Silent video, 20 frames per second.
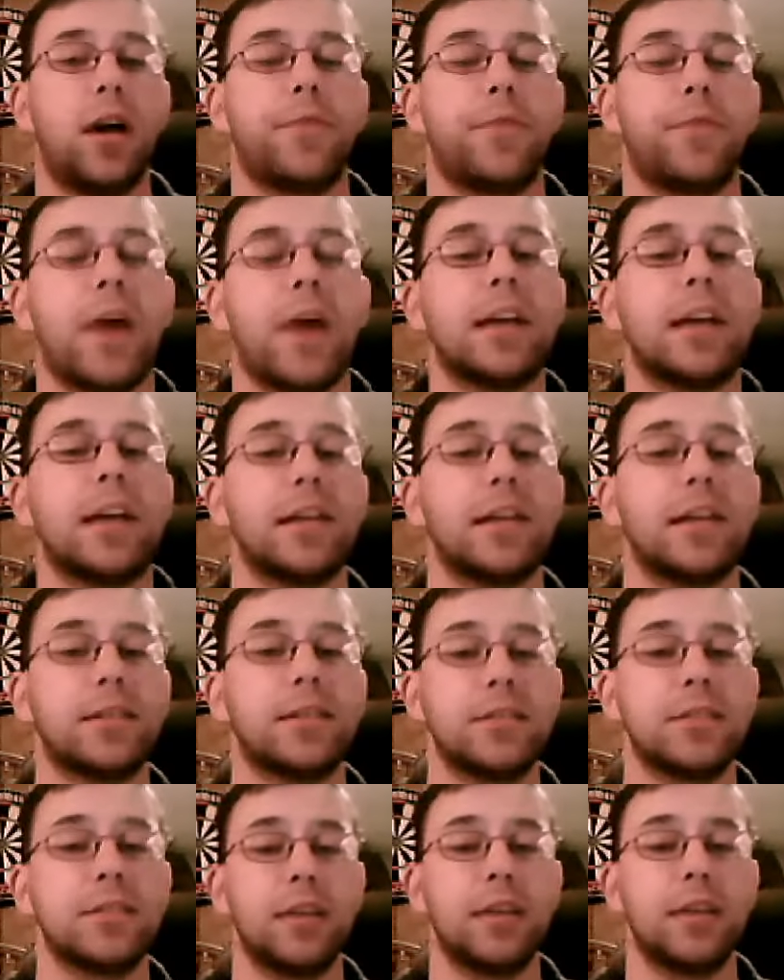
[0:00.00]
findings
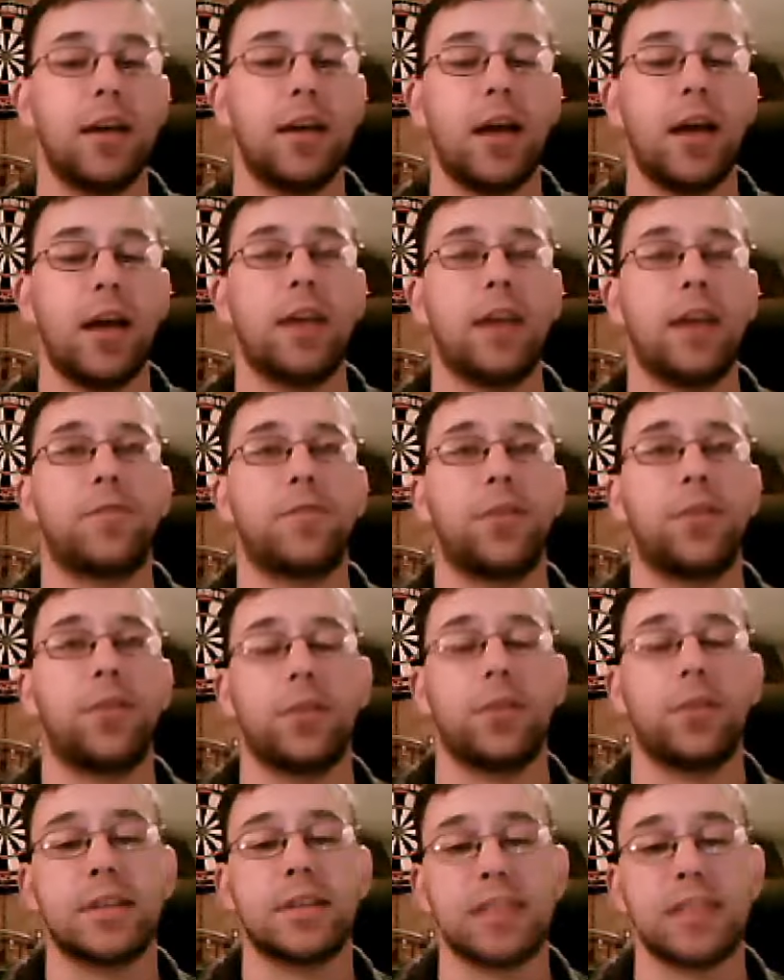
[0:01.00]
and
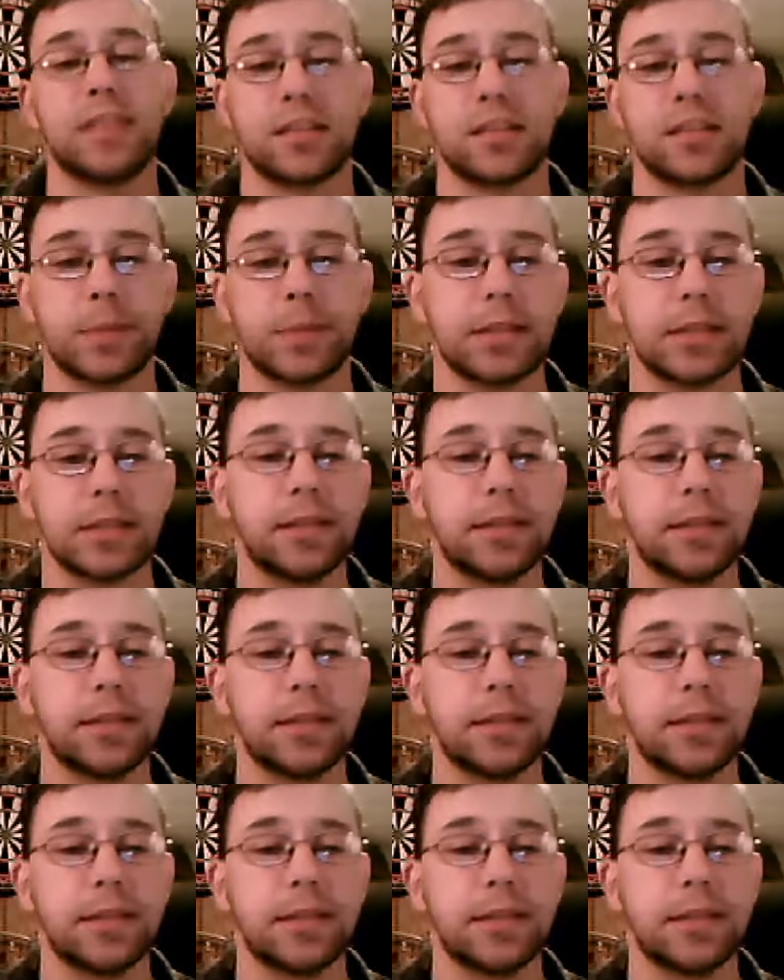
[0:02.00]
further assessments.